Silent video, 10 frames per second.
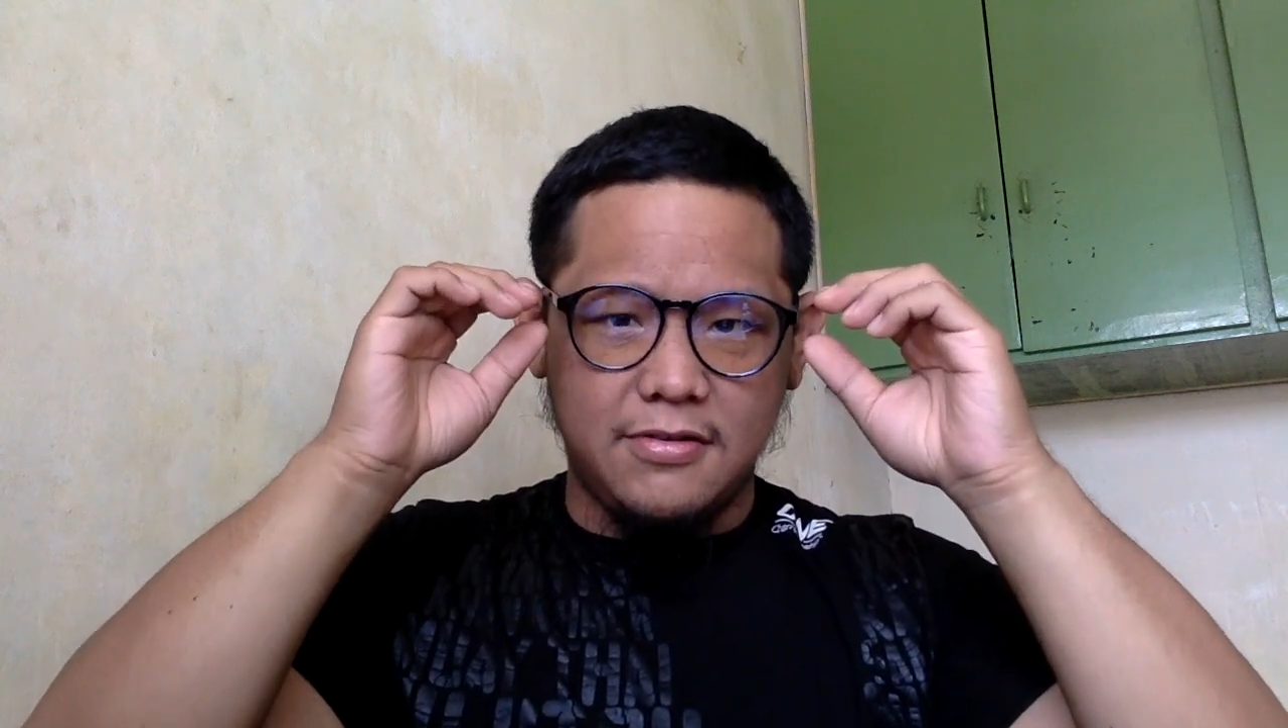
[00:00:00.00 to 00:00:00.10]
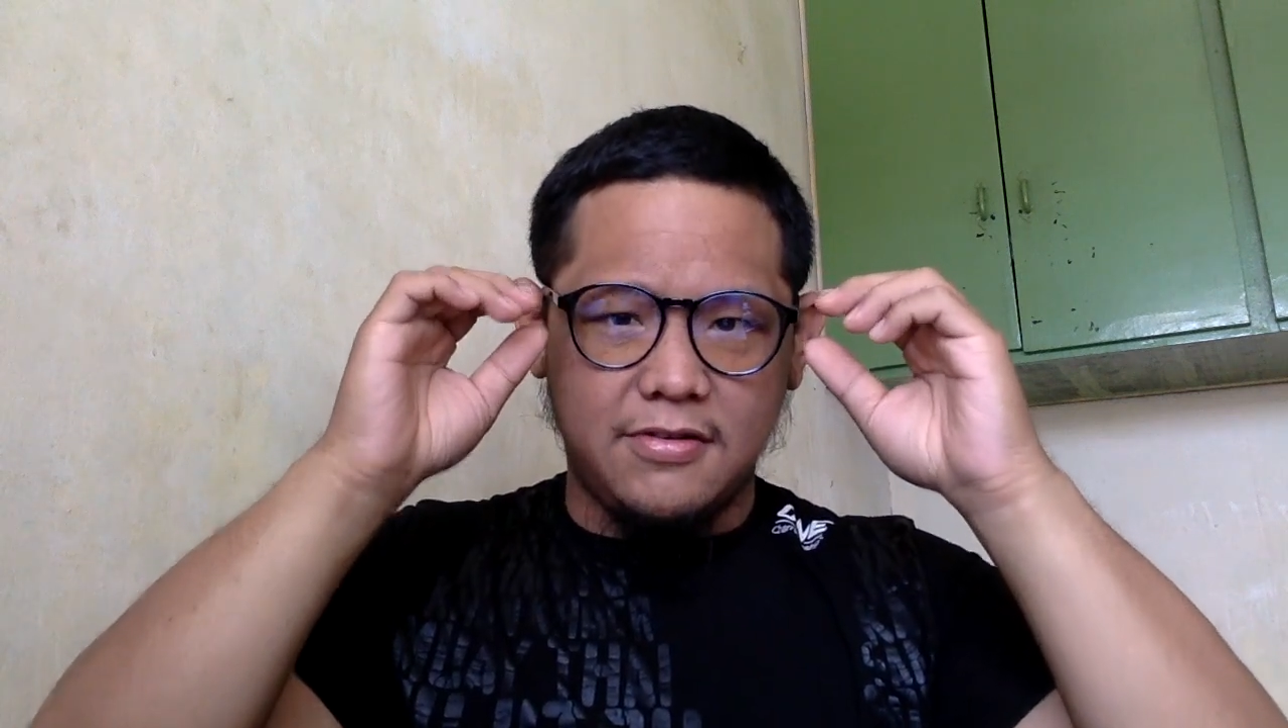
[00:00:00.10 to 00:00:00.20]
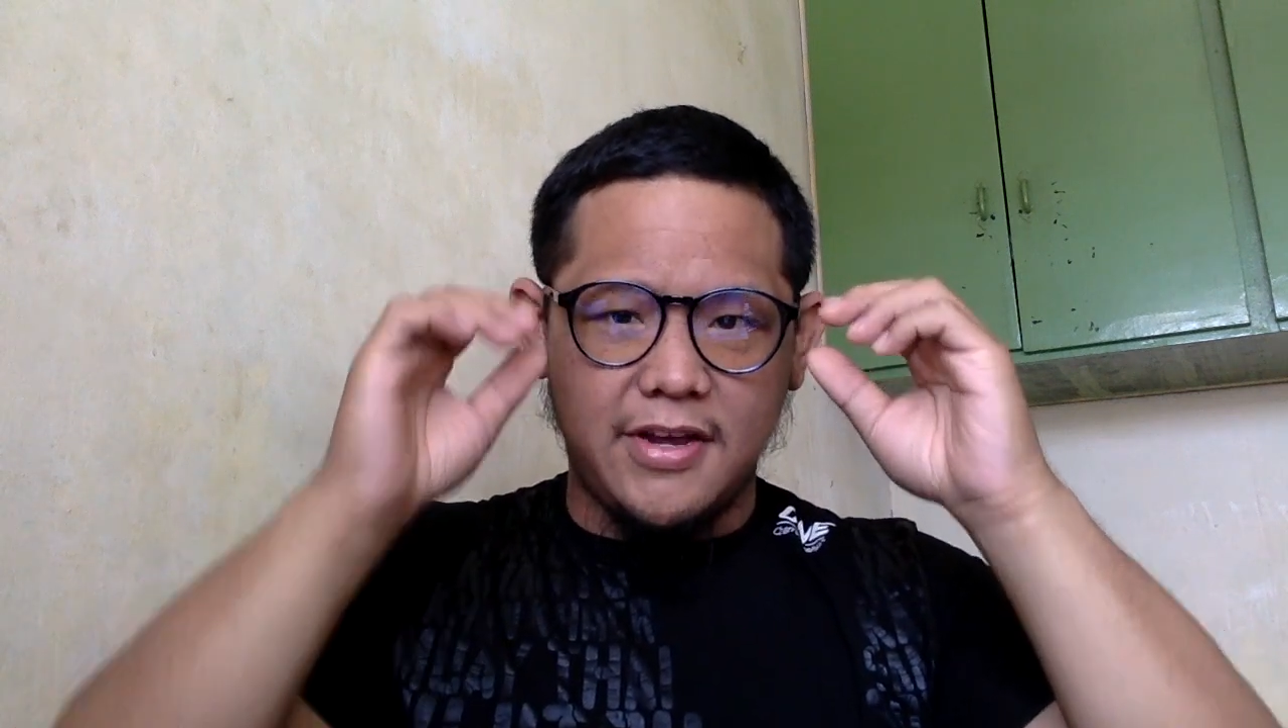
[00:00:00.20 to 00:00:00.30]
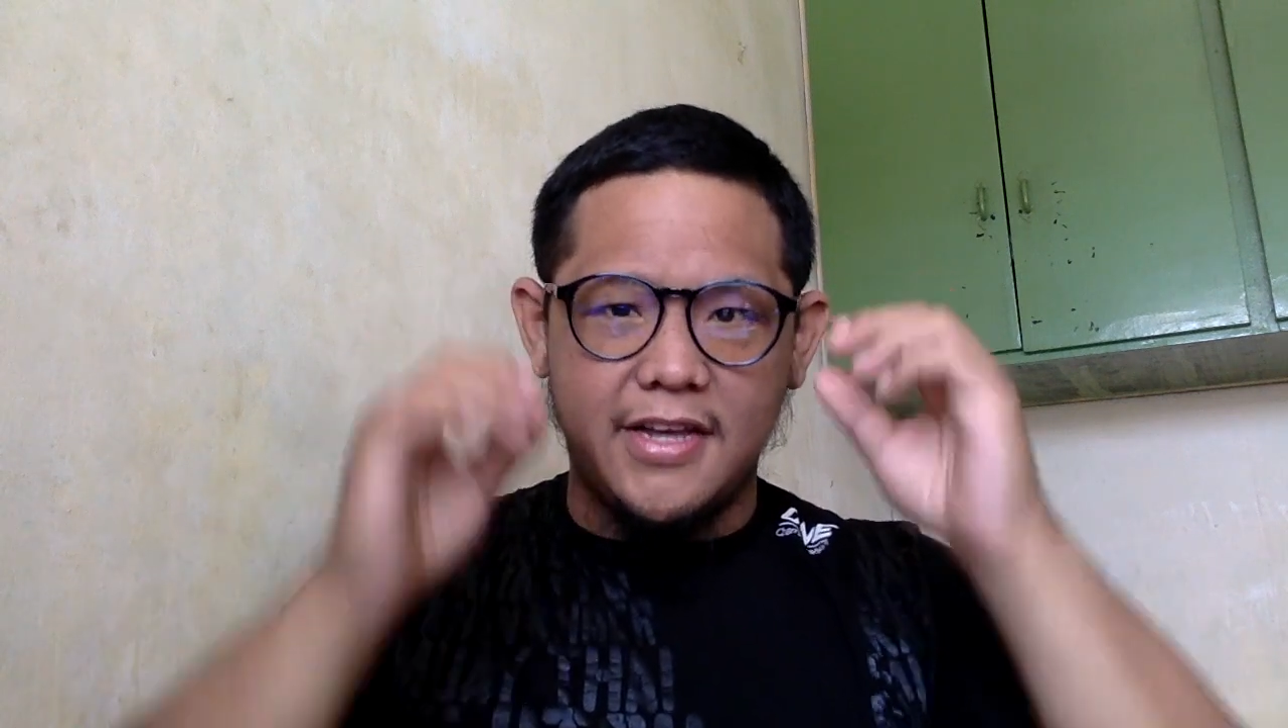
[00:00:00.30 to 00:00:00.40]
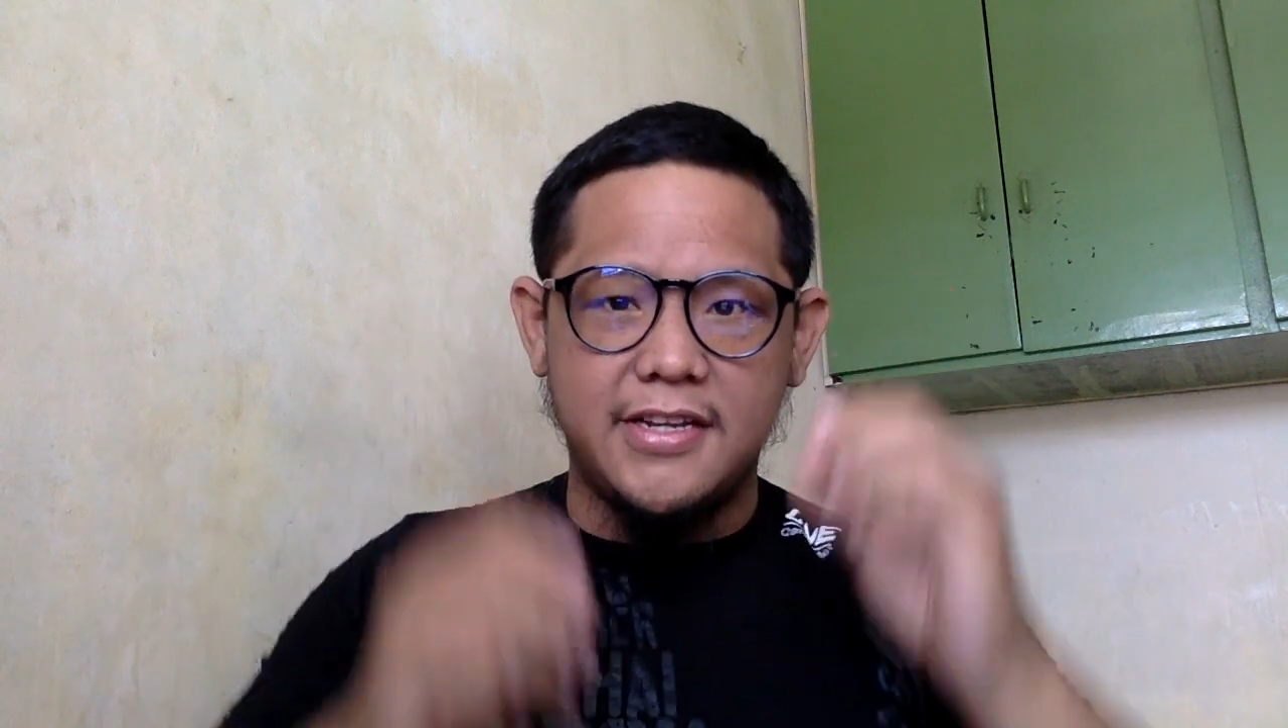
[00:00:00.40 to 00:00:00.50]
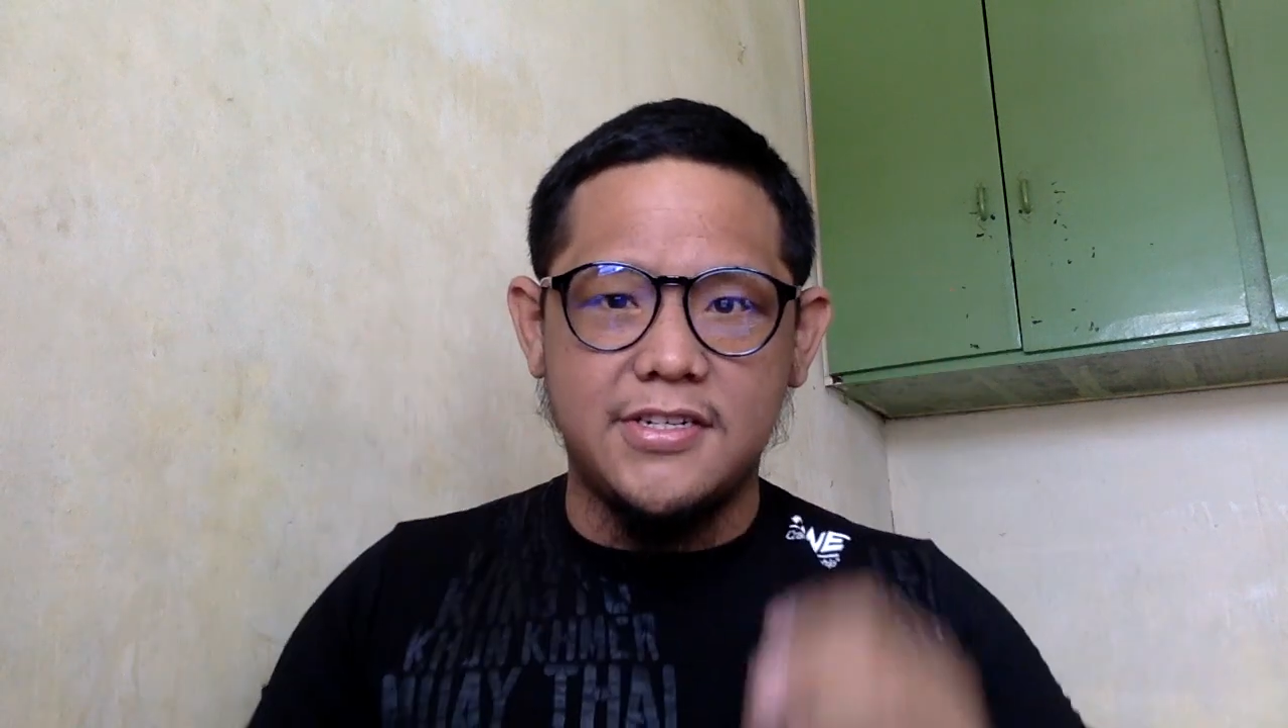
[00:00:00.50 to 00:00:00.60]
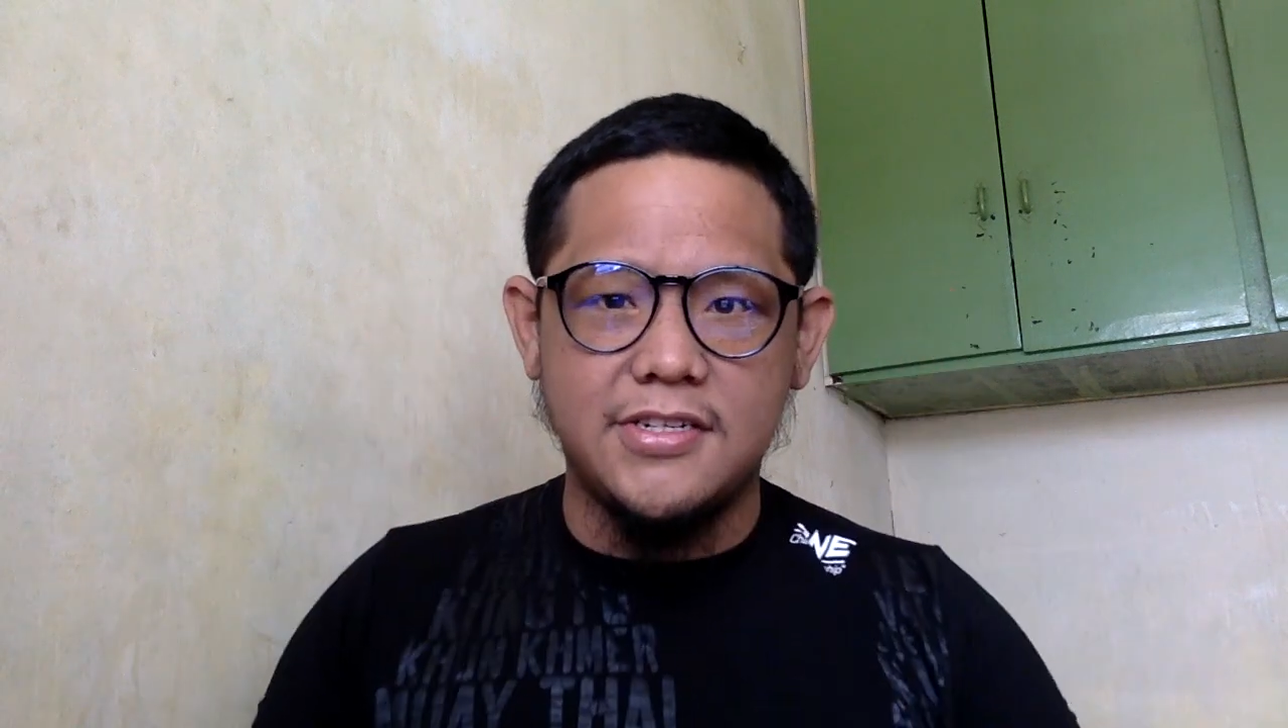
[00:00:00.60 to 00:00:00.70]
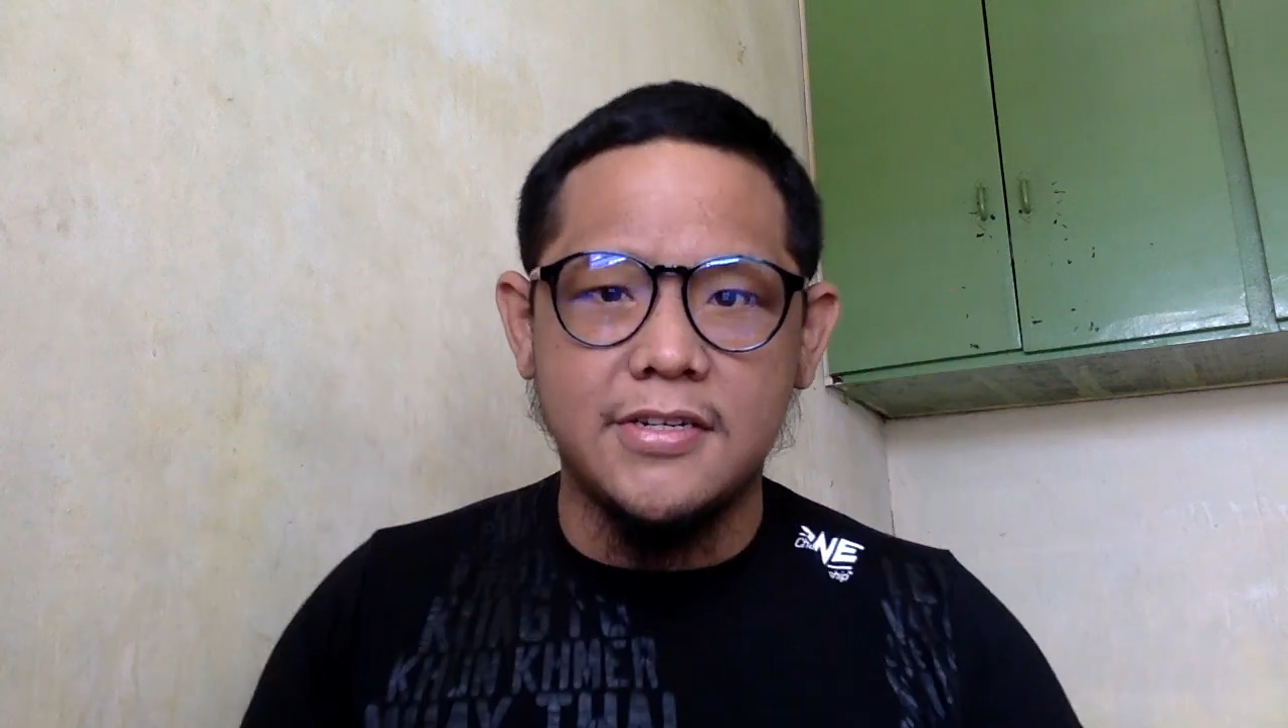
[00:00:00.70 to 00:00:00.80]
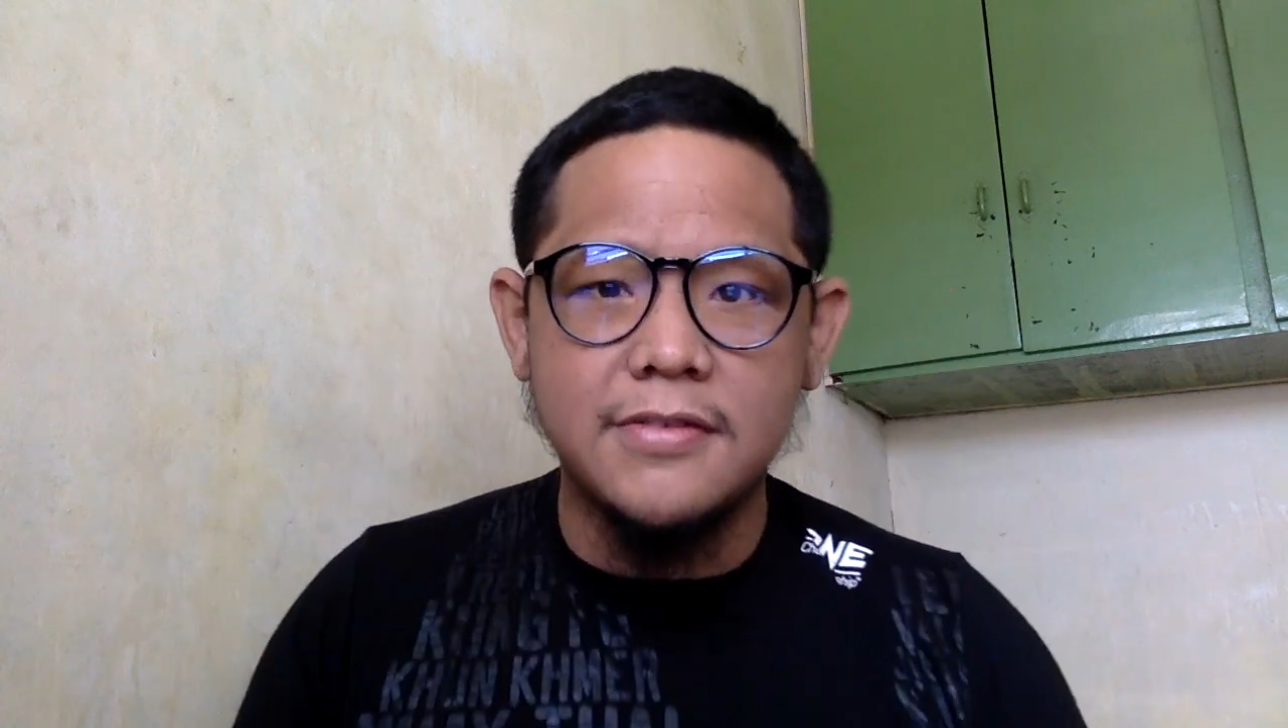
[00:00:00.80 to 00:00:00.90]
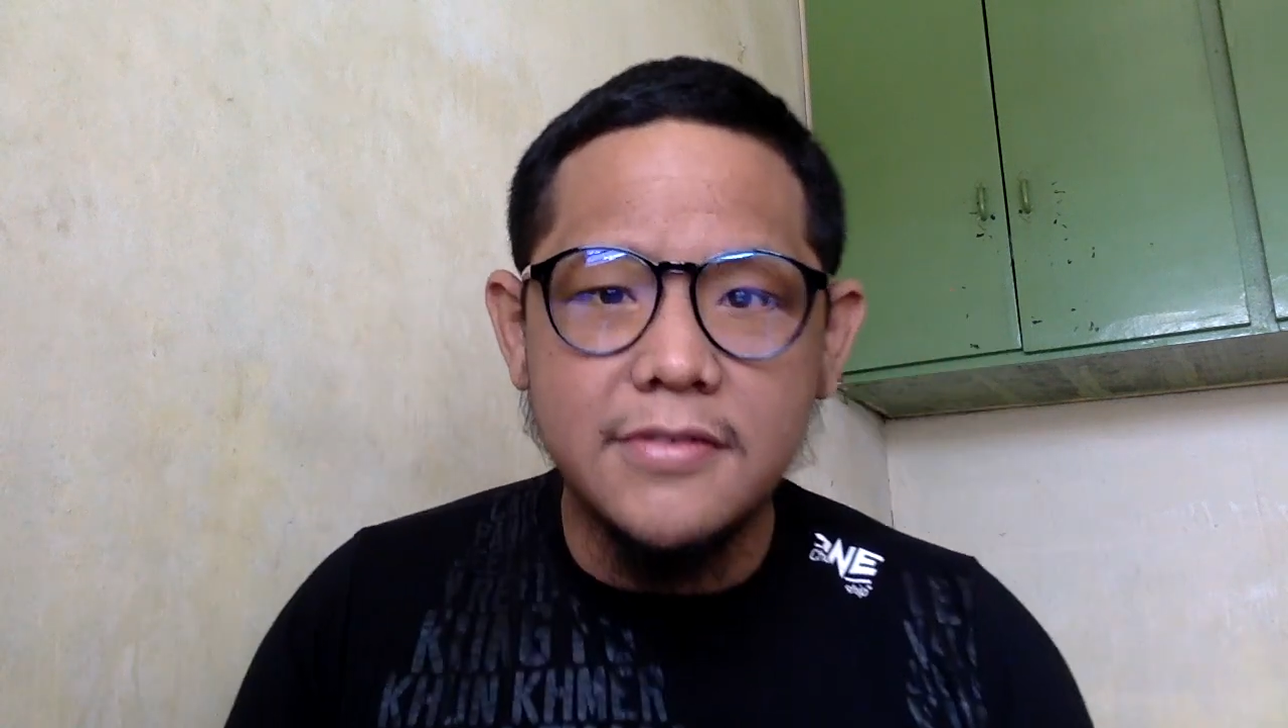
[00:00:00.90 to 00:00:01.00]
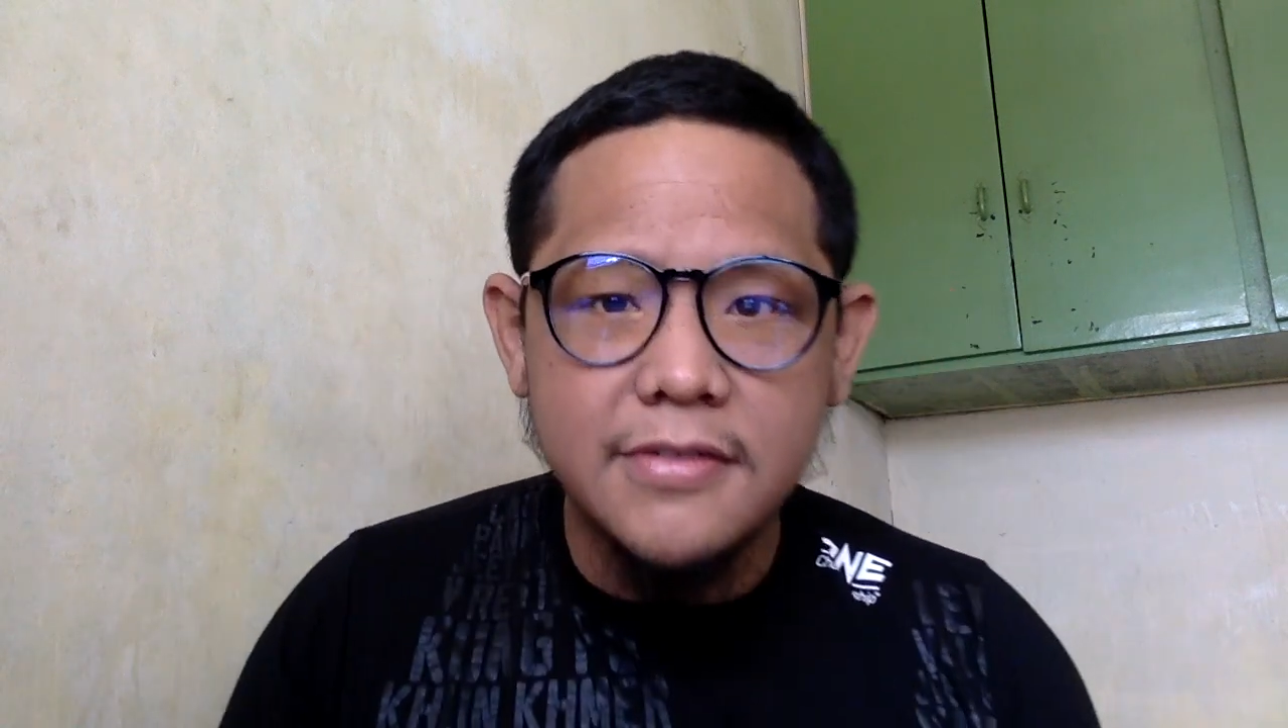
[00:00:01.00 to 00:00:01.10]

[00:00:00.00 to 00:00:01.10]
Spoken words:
grade. It's just...